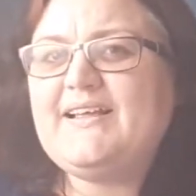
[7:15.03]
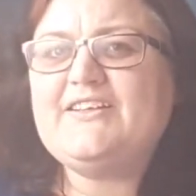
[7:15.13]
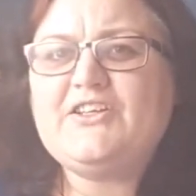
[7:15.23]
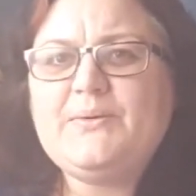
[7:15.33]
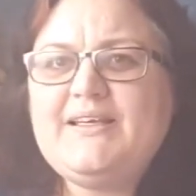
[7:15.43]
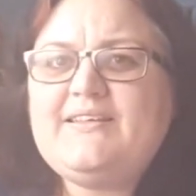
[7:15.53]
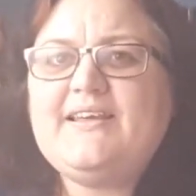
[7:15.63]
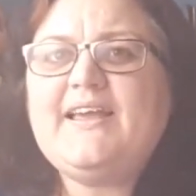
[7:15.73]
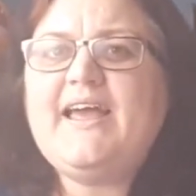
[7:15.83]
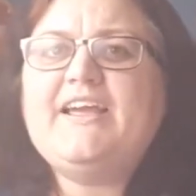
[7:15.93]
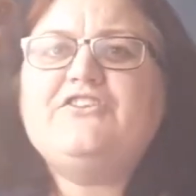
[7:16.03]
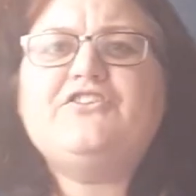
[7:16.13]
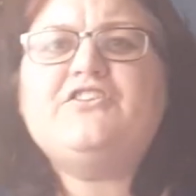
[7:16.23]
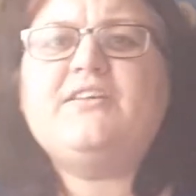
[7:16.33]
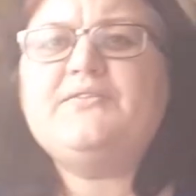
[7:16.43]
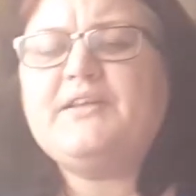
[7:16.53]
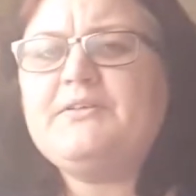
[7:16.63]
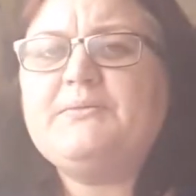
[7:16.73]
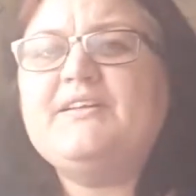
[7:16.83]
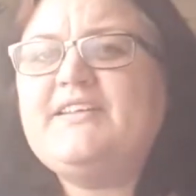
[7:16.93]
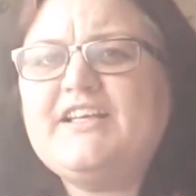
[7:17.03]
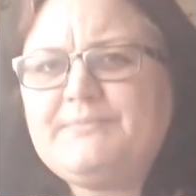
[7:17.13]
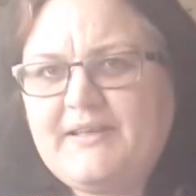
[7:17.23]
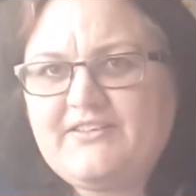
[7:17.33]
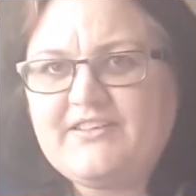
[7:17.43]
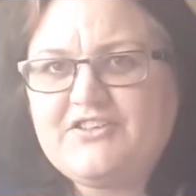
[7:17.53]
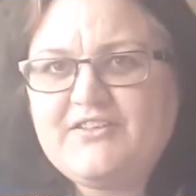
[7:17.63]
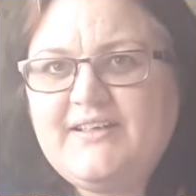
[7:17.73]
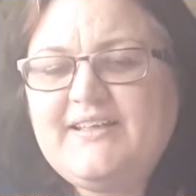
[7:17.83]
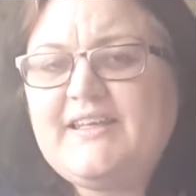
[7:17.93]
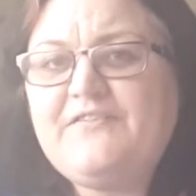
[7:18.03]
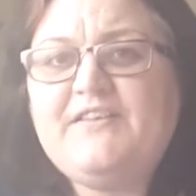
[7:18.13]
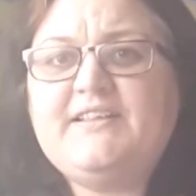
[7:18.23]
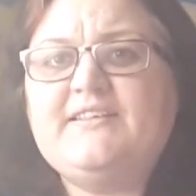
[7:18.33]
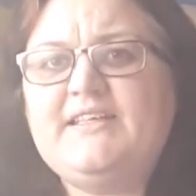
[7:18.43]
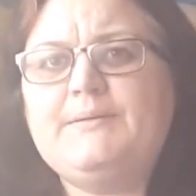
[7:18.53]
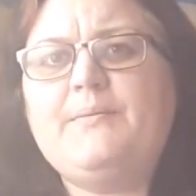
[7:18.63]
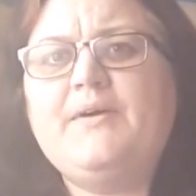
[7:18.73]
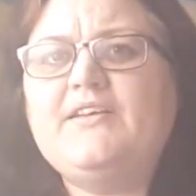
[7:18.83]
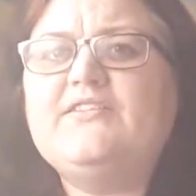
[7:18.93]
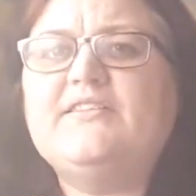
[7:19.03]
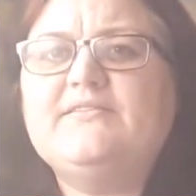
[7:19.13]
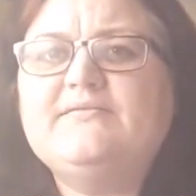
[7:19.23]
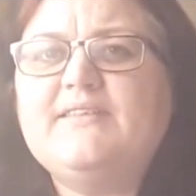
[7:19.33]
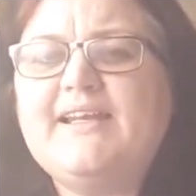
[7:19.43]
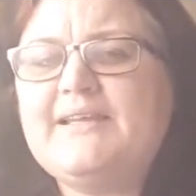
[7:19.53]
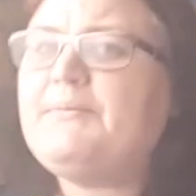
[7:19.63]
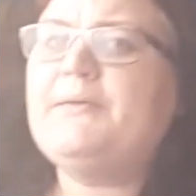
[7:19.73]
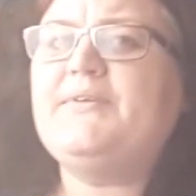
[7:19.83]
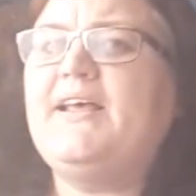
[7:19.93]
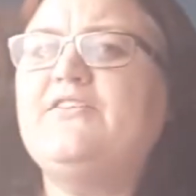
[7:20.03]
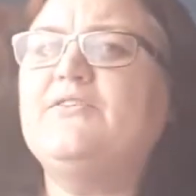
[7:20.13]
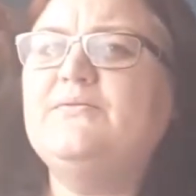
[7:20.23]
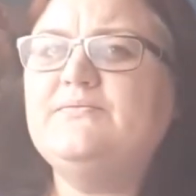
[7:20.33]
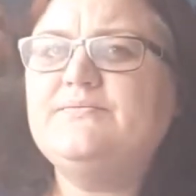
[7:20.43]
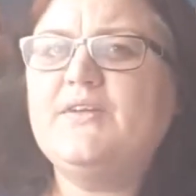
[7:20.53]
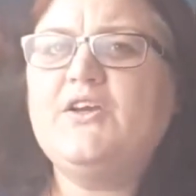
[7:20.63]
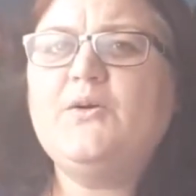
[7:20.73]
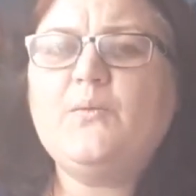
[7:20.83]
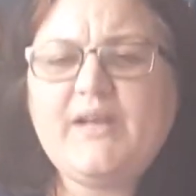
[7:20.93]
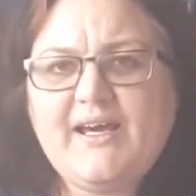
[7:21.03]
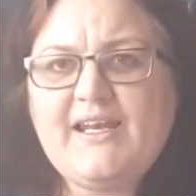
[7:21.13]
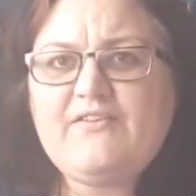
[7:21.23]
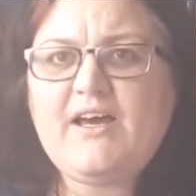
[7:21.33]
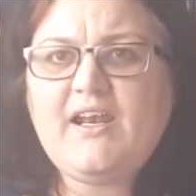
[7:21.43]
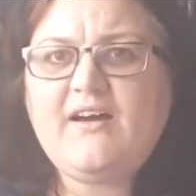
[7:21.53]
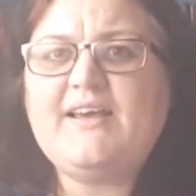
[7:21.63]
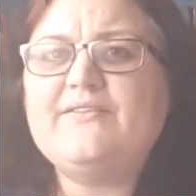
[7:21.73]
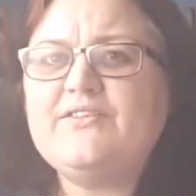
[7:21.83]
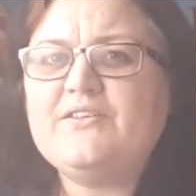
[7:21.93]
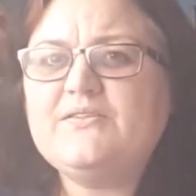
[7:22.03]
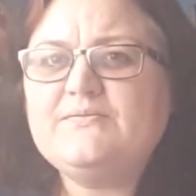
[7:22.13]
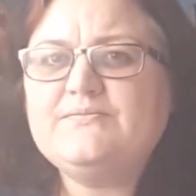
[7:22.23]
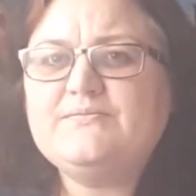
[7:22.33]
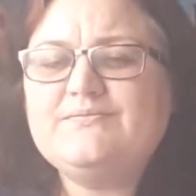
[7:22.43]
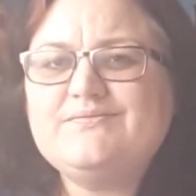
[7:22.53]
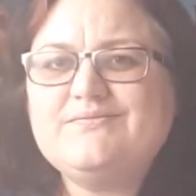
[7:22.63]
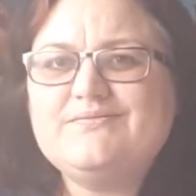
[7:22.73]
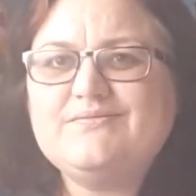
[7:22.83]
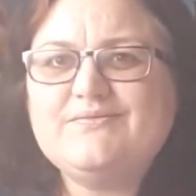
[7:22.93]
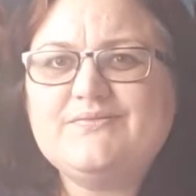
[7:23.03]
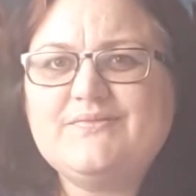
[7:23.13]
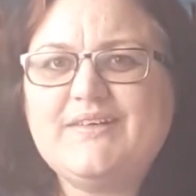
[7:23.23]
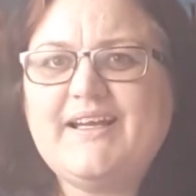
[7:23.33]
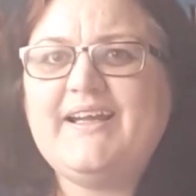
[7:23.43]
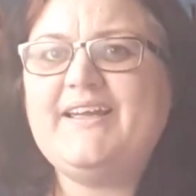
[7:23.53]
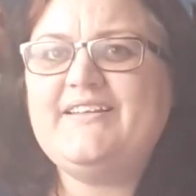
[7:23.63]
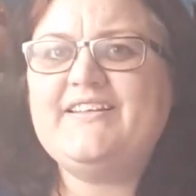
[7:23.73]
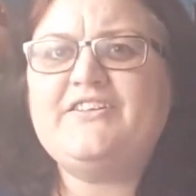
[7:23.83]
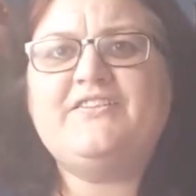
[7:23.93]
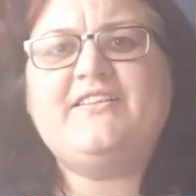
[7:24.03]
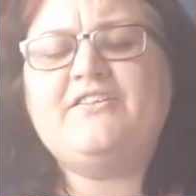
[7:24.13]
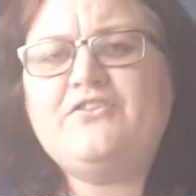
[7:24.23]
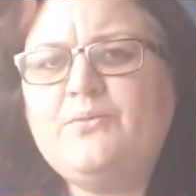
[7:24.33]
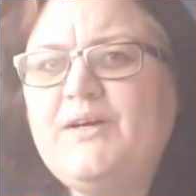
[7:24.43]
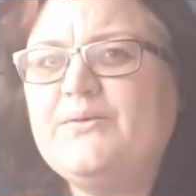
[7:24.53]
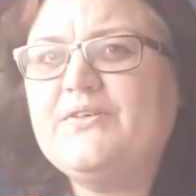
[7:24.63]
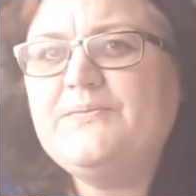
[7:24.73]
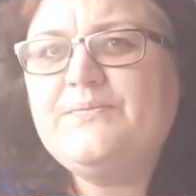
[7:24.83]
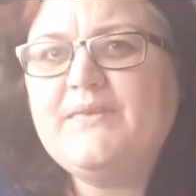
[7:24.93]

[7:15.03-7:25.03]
that it's so easy, okay, just to send someone a text message. They're physically seeing them in person, and that becomes a hassle. We now live our lives in the digital world.